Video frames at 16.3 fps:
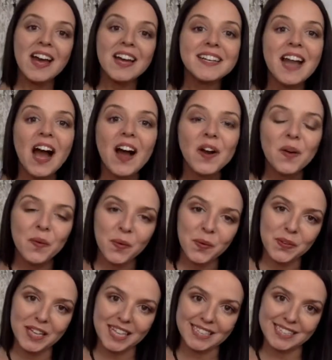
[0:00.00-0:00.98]
Not
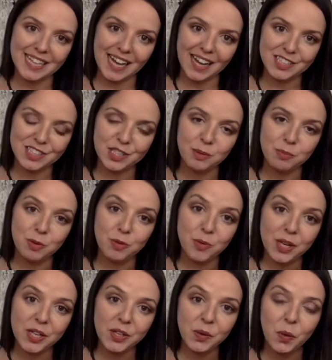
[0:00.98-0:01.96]
only is Ashton a
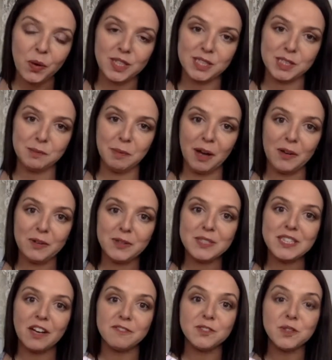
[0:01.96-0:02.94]
Marine Corps spouse
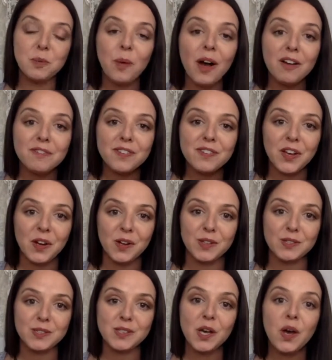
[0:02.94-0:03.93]
of 12
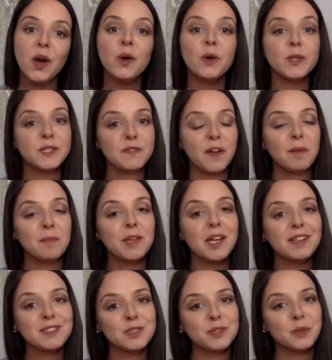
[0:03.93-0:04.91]
years whose family
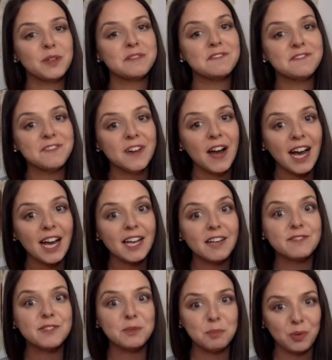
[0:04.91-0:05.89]
has endured
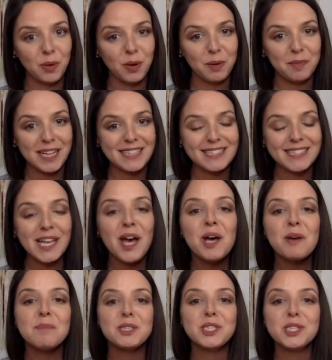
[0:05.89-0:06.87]
5 deployments,
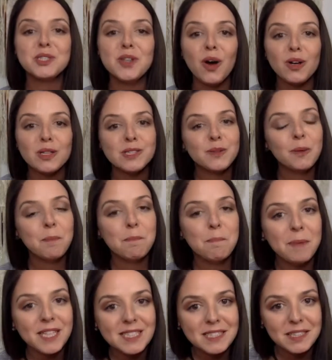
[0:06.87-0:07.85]
but she's also a
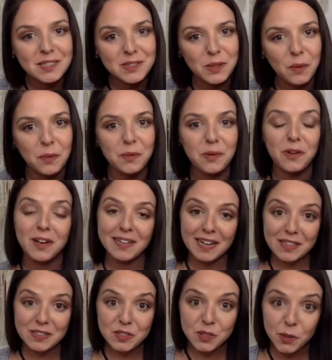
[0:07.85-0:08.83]
business owner and
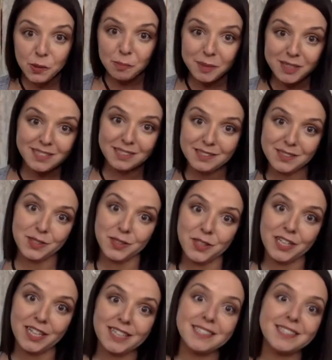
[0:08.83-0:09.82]
has 2 business
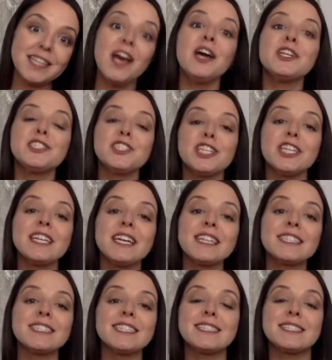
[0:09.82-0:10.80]
degrees. She
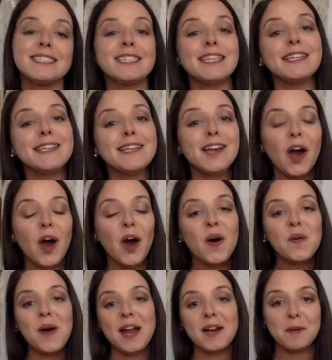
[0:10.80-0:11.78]
is a
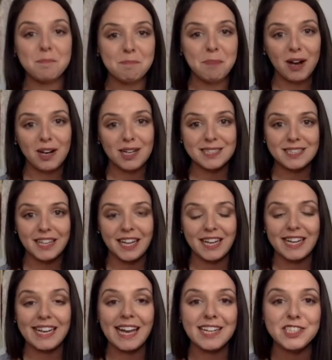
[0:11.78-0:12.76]
CEO and a boss
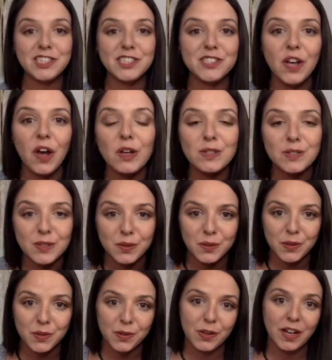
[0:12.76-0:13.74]
lady, and she's also
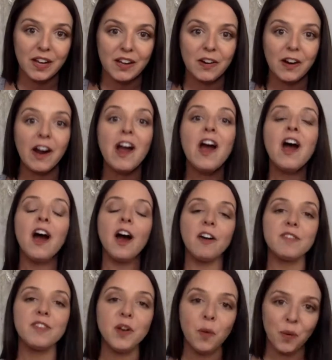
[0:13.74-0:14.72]
the creator
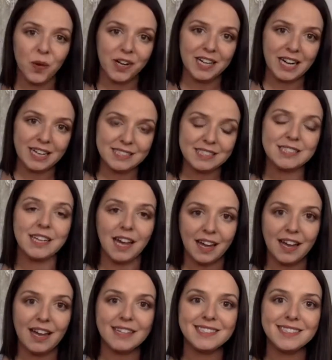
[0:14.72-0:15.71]
of the Organized
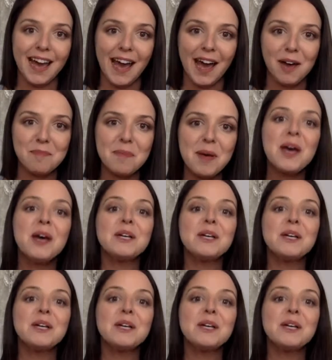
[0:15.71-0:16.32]
Chaos app.